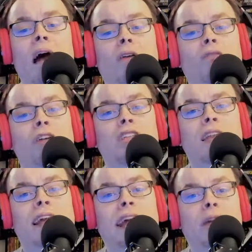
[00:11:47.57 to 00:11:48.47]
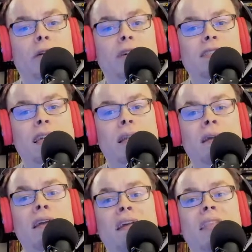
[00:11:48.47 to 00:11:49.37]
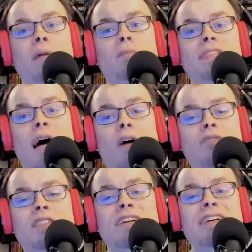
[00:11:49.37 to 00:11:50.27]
officially introducing themselves,